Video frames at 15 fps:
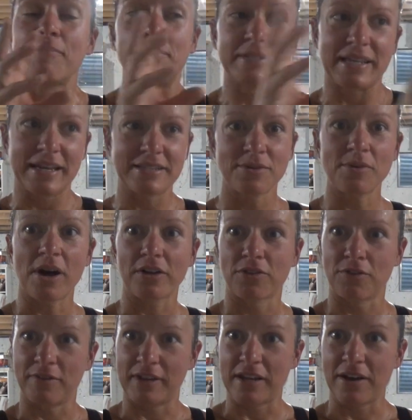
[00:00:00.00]
Besides the
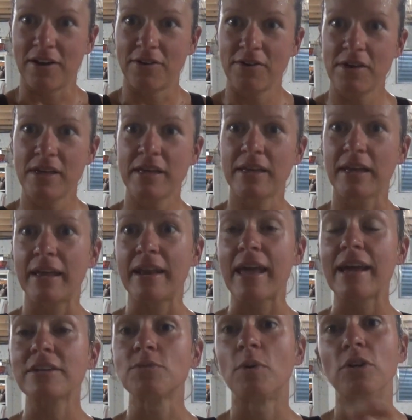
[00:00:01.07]
walkthrough video, in
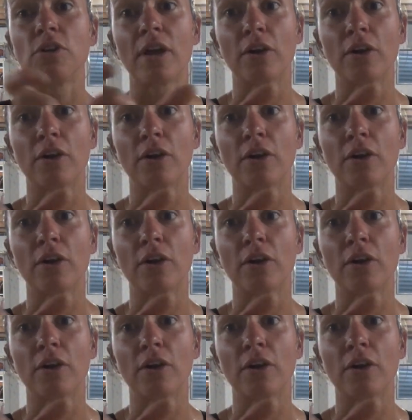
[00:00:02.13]
AX1